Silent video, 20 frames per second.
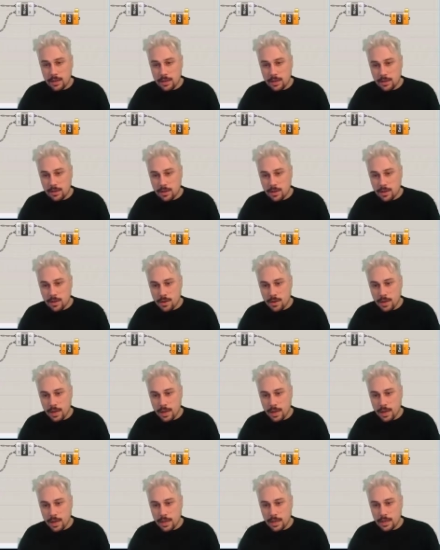along
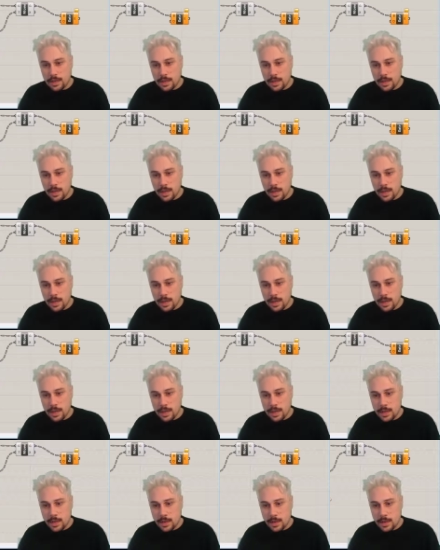
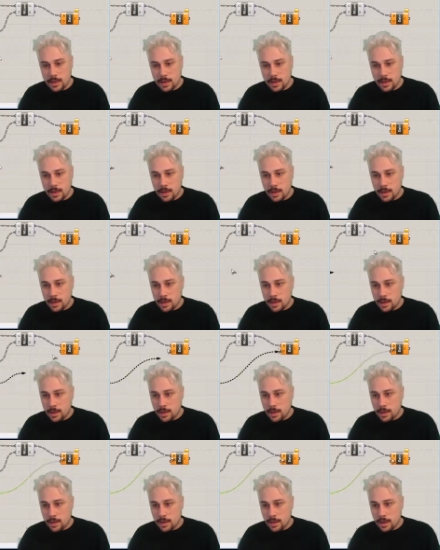18.
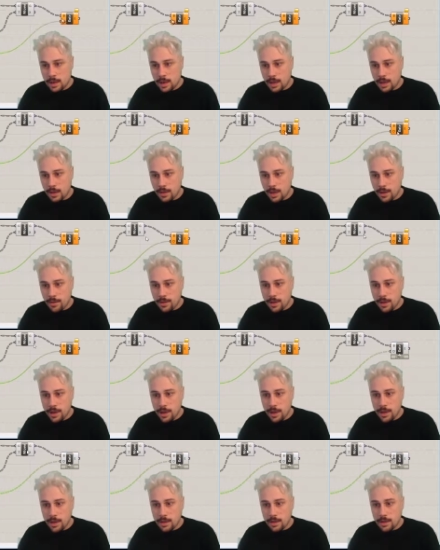Out that
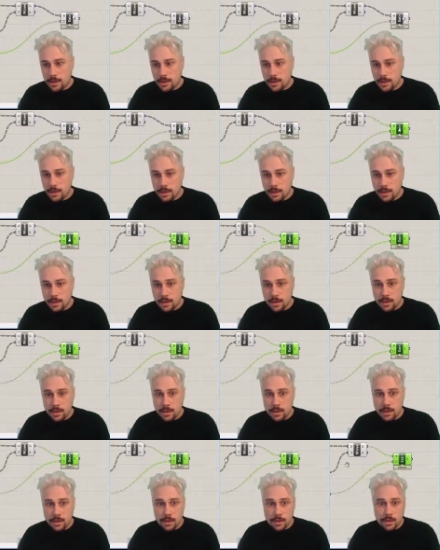way.
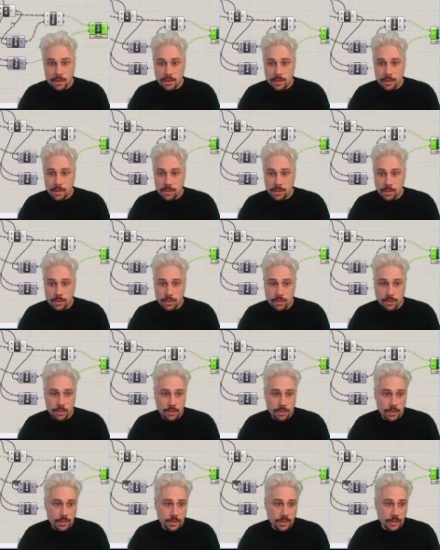
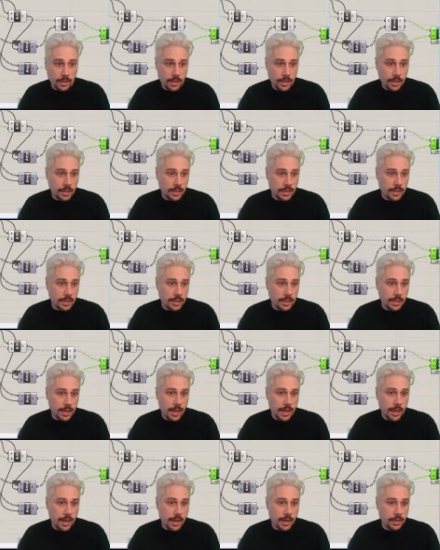Cool. So you can see